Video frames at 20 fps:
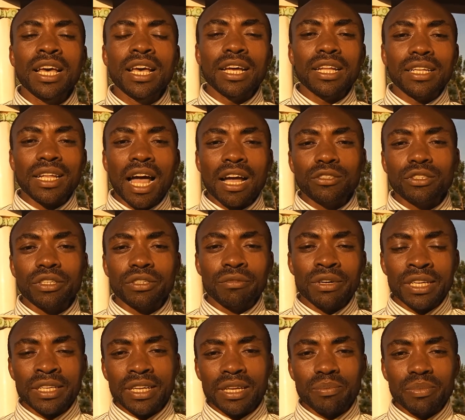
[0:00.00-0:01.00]
Actually,
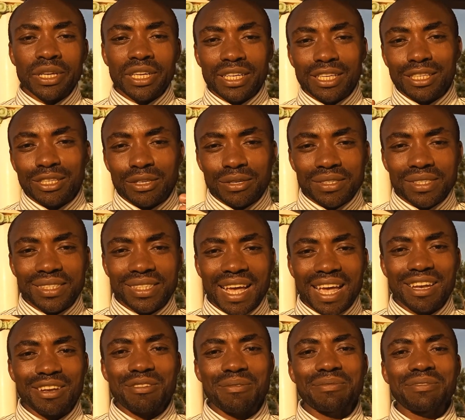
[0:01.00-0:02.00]
when they bring in those
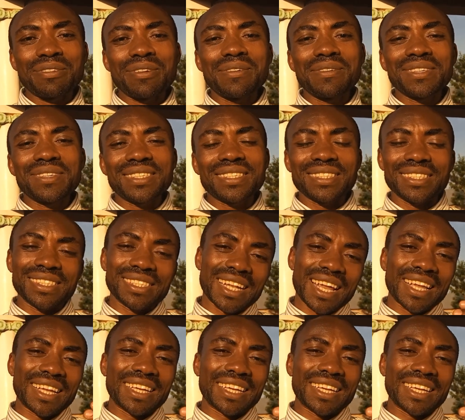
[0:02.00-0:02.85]
kind of rules, it's like